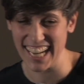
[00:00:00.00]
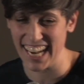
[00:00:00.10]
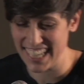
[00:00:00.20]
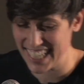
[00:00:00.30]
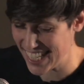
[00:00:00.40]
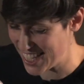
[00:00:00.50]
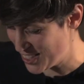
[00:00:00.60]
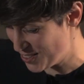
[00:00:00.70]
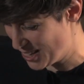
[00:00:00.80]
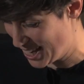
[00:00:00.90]
Yeah, I guess
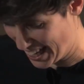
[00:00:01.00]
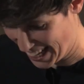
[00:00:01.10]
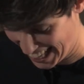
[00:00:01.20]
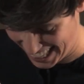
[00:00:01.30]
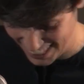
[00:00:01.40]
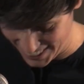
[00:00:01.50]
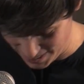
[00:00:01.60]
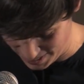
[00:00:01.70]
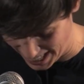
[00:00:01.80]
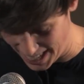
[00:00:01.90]
you'll be
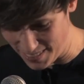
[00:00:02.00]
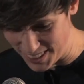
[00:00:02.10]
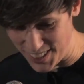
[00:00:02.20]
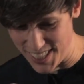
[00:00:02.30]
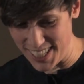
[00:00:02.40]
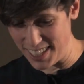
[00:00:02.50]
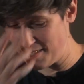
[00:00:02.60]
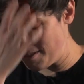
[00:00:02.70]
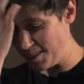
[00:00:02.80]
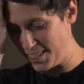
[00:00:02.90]
able to see it
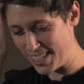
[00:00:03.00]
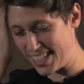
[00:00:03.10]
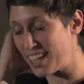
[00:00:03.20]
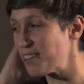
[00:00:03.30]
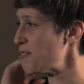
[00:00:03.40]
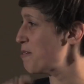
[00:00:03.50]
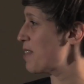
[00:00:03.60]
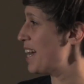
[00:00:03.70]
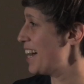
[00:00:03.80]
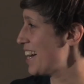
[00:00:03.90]
for yourself up
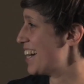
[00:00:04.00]
there.